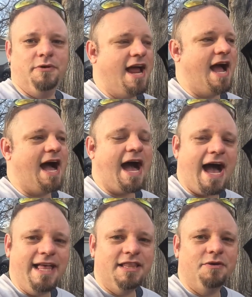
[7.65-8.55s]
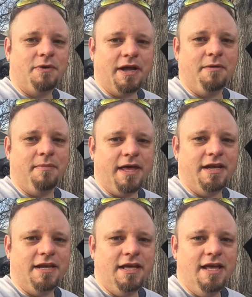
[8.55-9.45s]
I highly recommend